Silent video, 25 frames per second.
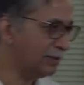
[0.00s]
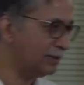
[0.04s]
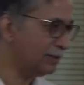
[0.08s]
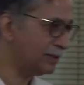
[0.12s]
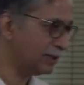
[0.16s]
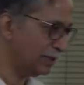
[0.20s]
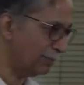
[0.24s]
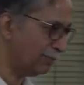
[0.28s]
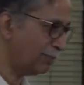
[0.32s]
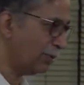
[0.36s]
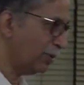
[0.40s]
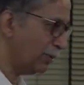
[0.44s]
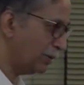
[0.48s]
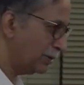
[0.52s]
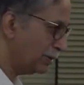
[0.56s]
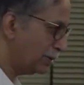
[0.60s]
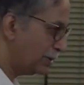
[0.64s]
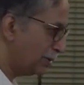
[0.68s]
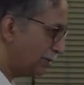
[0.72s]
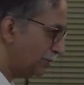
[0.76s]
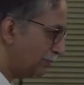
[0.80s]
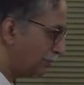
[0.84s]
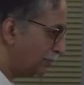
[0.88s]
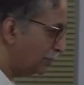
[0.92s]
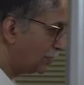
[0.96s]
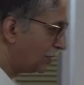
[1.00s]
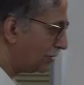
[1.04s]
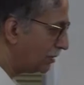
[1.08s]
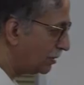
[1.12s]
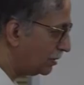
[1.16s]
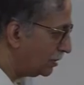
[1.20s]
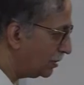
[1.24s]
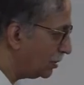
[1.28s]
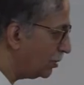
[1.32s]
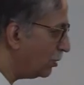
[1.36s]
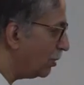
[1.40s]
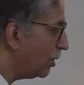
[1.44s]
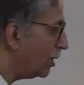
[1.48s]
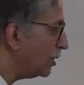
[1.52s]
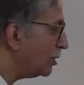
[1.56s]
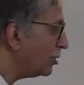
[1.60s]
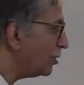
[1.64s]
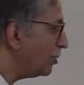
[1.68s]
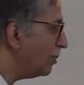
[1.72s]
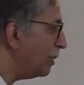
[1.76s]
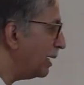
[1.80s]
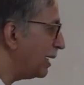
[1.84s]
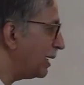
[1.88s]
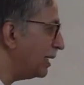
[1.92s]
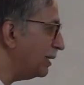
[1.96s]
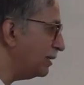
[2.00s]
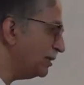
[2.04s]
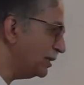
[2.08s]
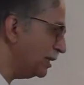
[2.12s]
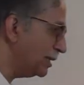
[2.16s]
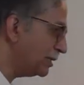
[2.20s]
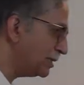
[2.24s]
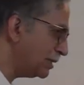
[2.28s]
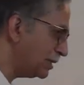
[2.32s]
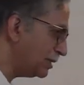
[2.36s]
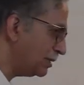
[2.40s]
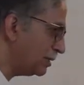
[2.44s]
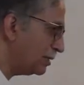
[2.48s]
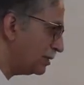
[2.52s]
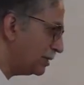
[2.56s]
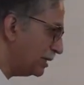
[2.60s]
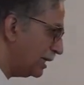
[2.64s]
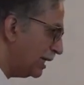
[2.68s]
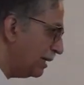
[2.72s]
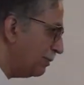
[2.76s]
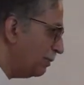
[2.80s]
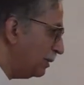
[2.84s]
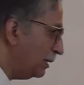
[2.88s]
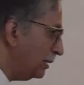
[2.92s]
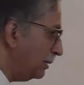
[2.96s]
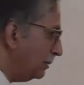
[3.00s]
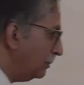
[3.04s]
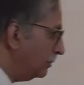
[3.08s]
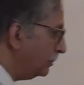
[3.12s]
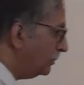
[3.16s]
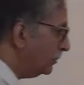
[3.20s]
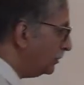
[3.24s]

supports you want to make it just stable,